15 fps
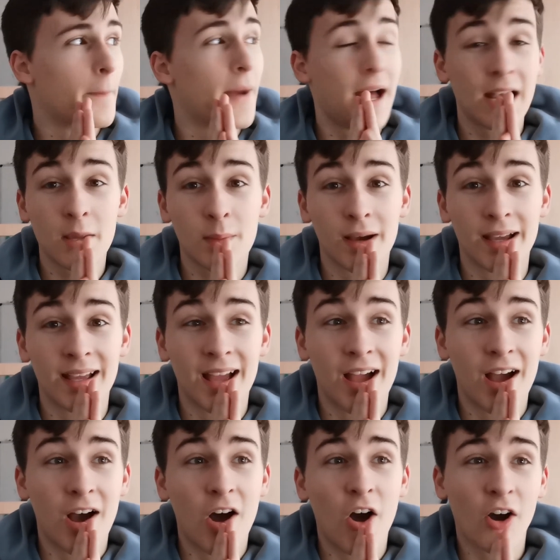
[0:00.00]
But anyway,
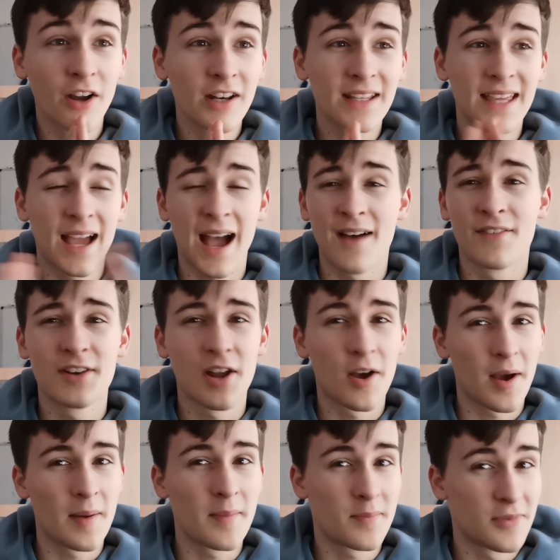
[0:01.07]
how to have a
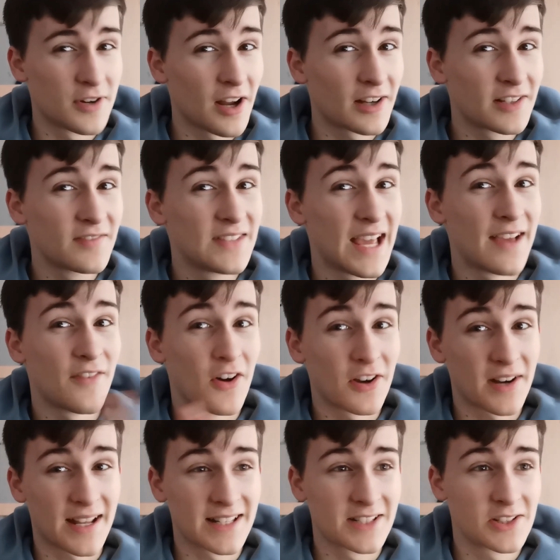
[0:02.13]
productive day of
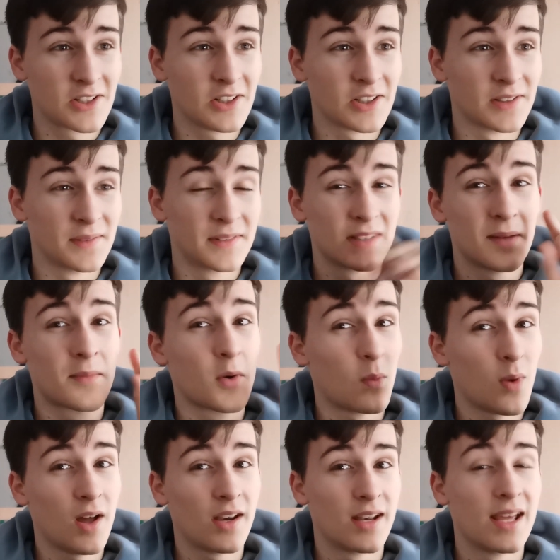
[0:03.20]
online school? Number
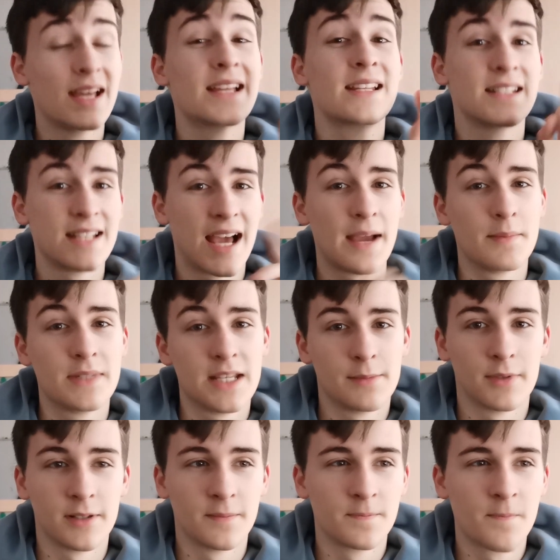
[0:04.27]
one,
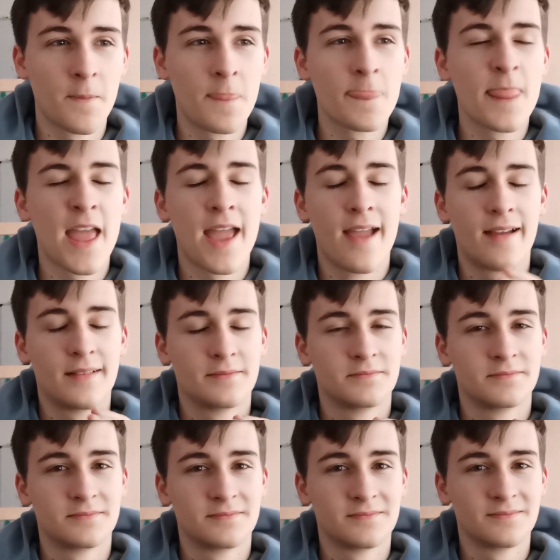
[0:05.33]
timetable.
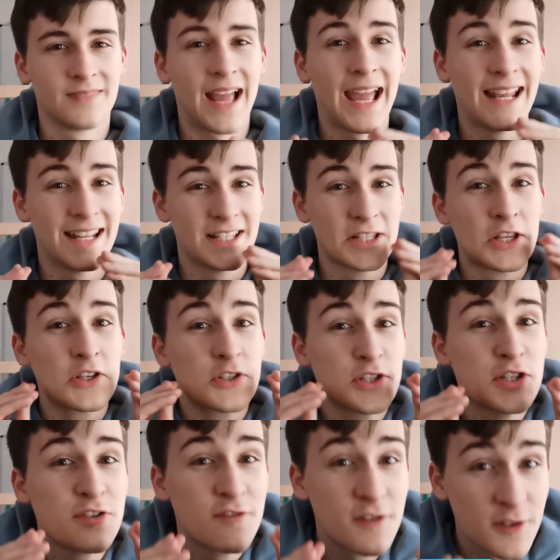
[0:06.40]
It is
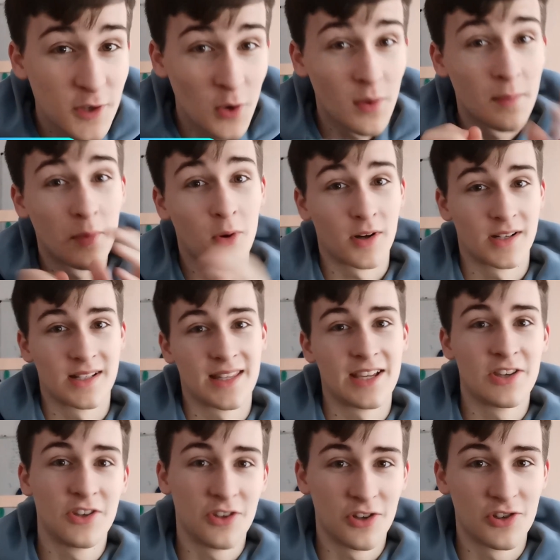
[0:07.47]
so important
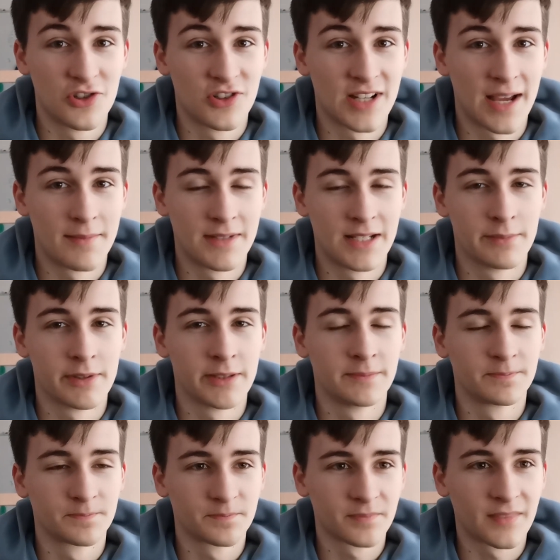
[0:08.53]
that you use your
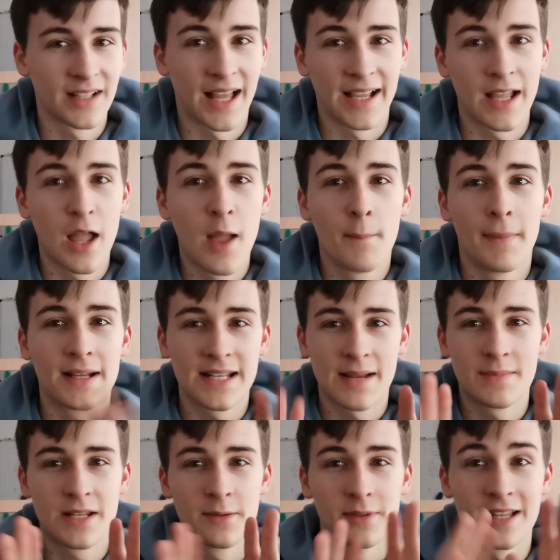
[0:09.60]
timetable. Like, my
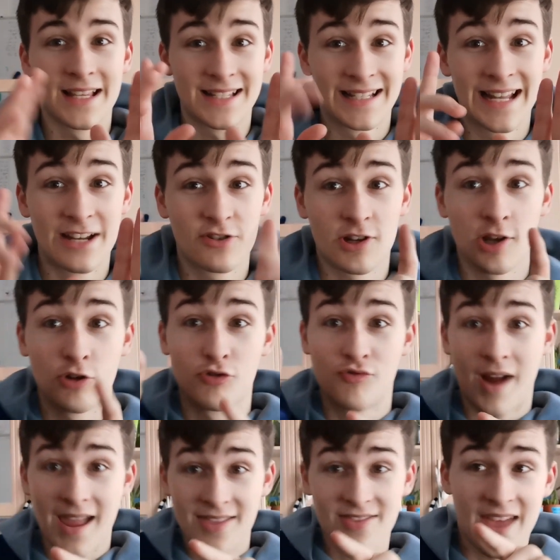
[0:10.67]
timetable is literally
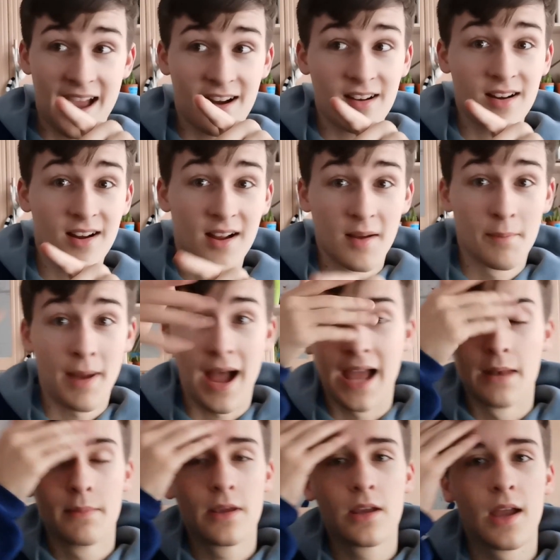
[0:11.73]
right there
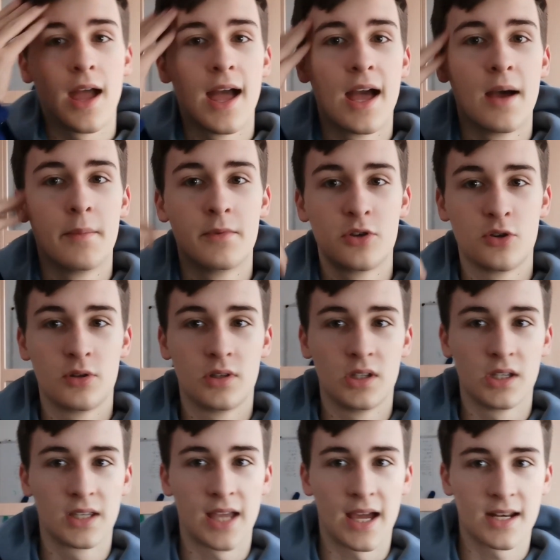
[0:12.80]
behind me.
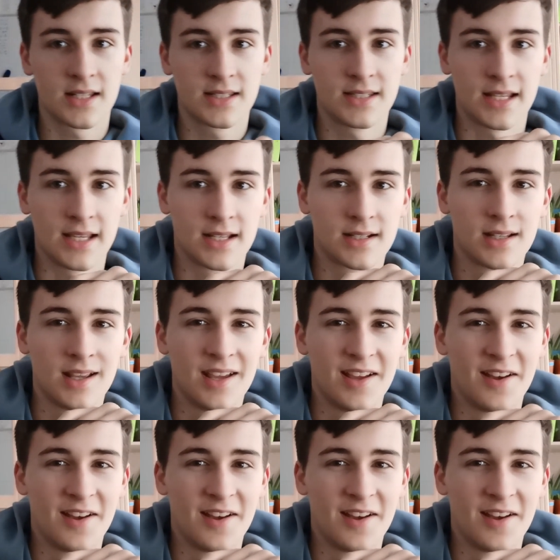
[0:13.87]
You can't see it